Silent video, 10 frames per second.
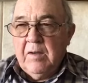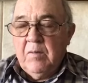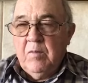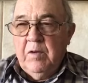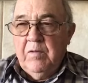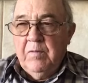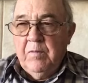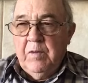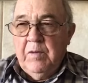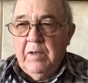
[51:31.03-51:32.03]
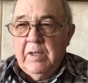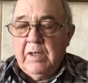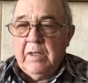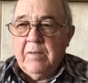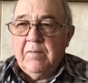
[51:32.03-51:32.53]
We
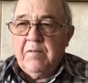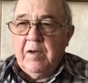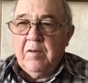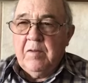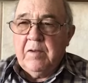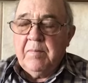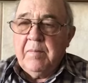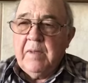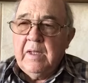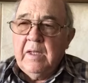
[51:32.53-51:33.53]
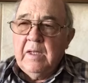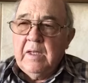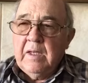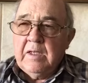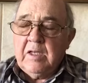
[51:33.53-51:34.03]
found
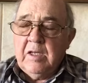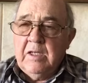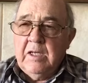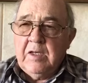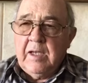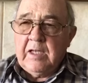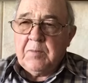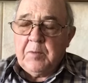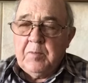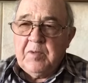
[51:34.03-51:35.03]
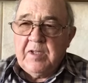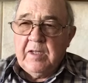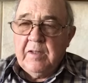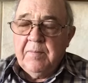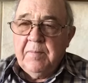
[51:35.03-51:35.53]
an intact sperm
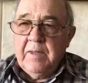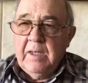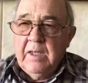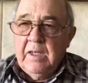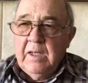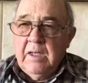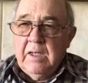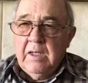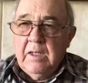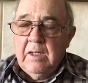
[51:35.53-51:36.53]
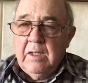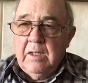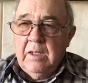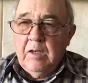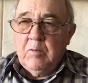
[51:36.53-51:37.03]
cell in a
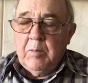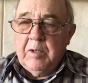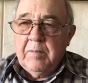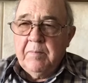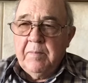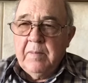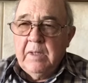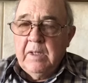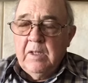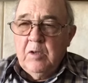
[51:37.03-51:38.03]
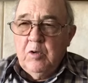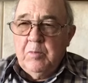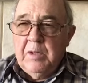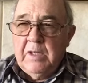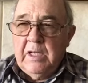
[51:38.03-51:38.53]
young woman who'd
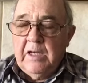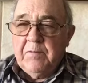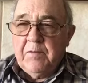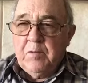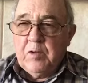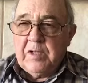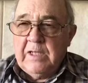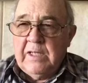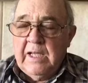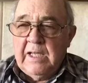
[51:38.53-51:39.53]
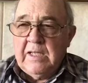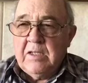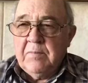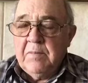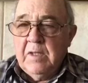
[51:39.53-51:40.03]
been dead for 14
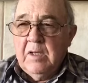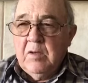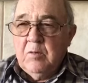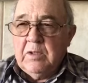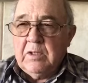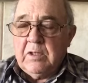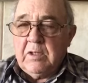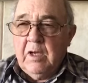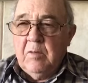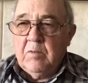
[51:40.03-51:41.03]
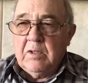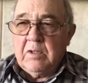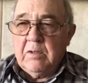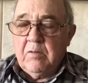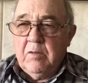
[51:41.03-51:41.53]
days, which at the time was
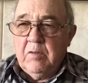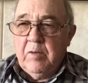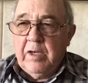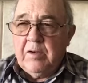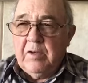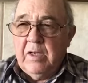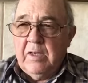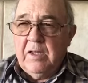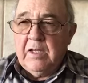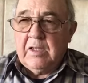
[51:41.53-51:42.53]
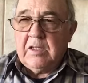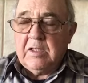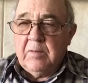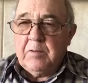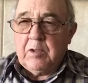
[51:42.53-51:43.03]
a record, and I think it's
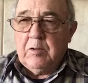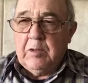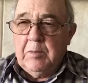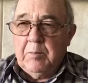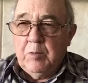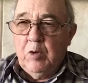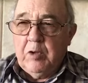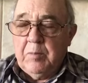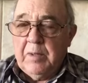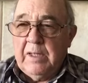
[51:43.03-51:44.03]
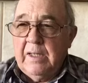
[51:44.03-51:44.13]
subsequently been broken, but